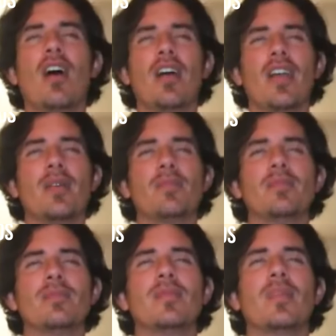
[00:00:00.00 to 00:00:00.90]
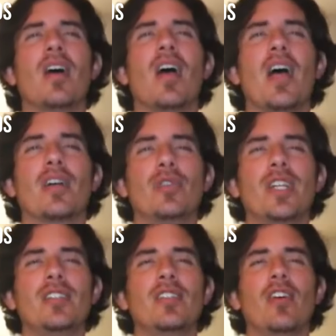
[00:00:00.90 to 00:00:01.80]
I am a
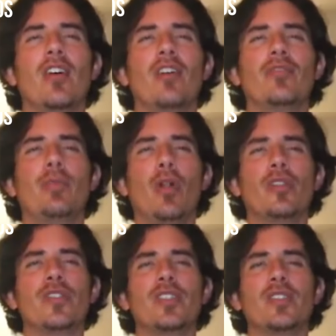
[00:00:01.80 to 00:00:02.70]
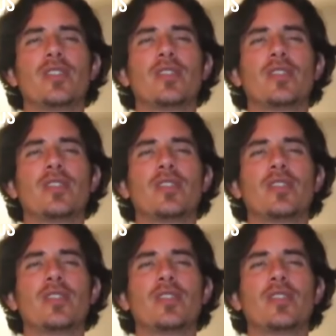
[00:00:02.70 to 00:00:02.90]
grid of pulses.